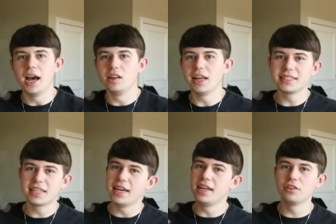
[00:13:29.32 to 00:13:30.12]

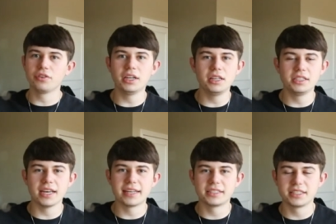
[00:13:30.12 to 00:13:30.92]
Alaska integrated these
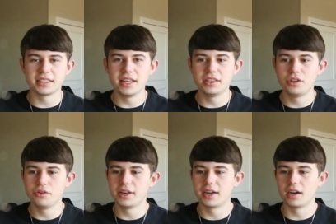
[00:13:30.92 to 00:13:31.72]
assets into
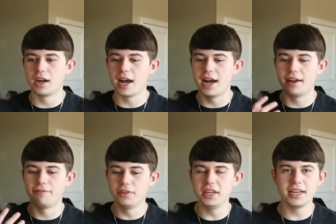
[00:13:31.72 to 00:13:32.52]
their
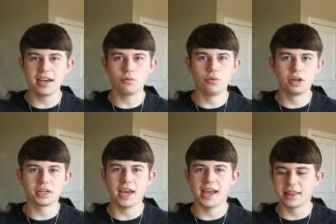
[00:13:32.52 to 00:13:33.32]
fleet
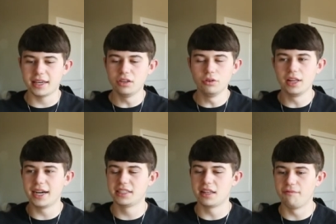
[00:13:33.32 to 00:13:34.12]
network, and they
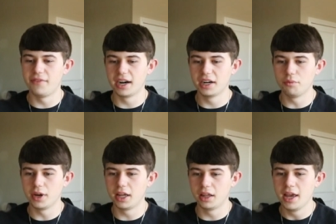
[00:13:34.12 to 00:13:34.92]
utilized them very
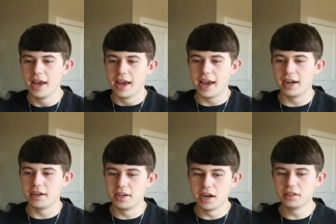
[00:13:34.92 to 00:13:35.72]
well.
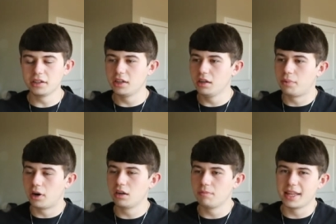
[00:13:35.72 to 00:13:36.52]
And another good
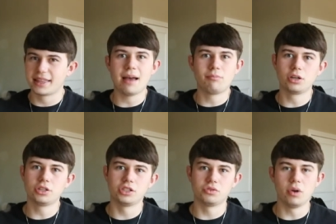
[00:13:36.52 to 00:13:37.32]
part about that
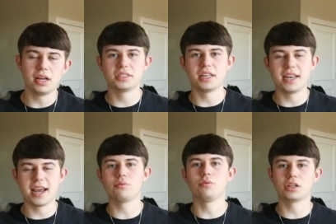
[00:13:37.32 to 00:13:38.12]
merger as well is the
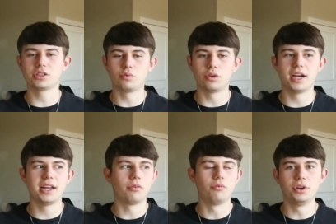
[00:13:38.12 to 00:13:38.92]
networks were
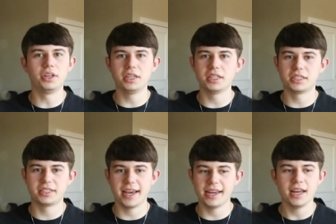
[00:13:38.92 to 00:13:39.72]
in a really good
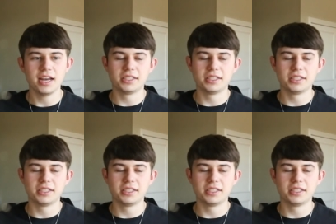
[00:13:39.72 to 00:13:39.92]
state.